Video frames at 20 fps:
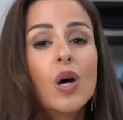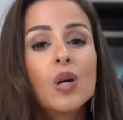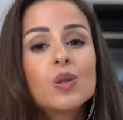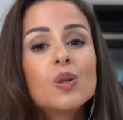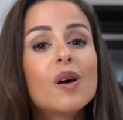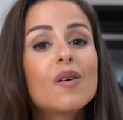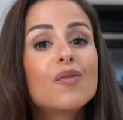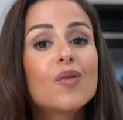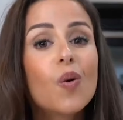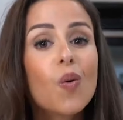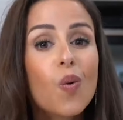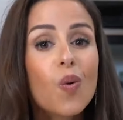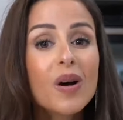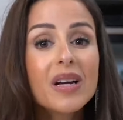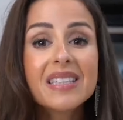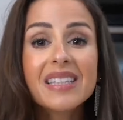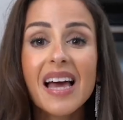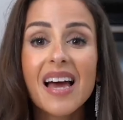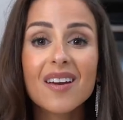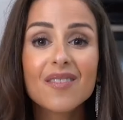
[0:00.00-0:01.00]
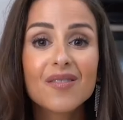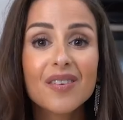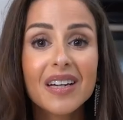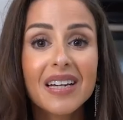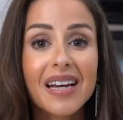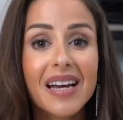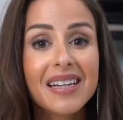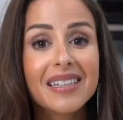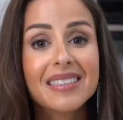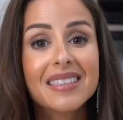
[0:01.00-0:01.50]
So I've always
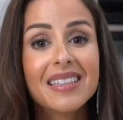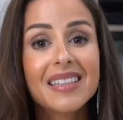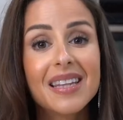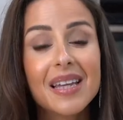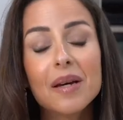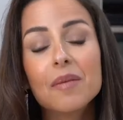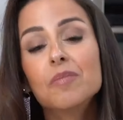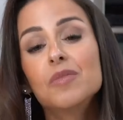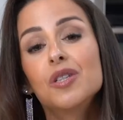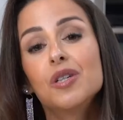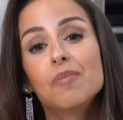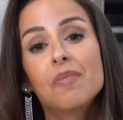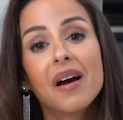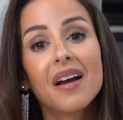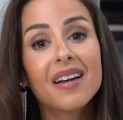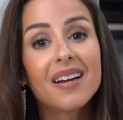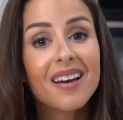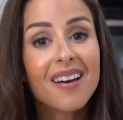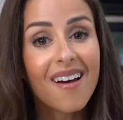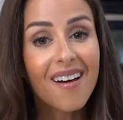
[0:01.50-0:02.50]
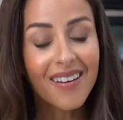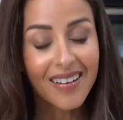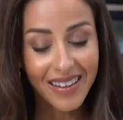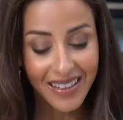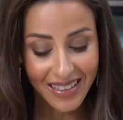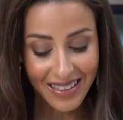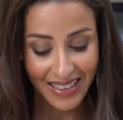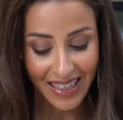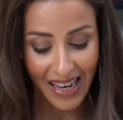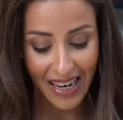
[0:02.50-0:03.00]
advocated them to my clients